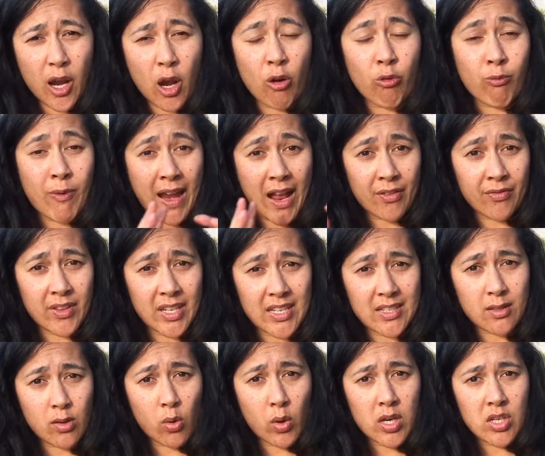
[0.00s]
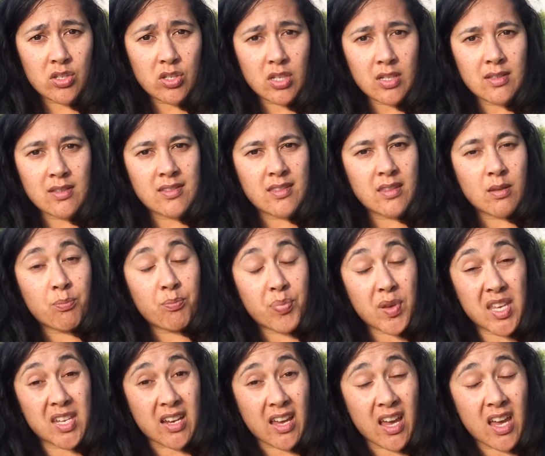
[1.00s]
around these questions, the
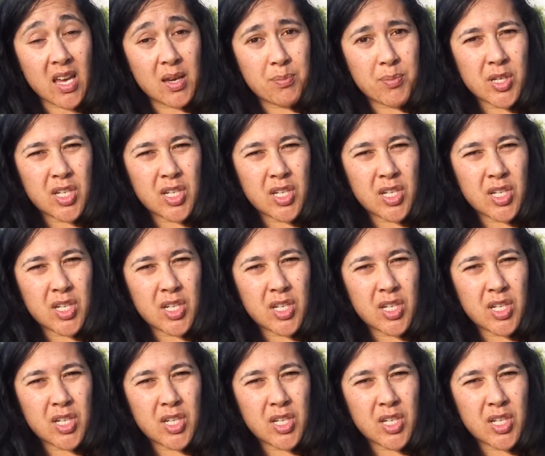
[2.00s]
better,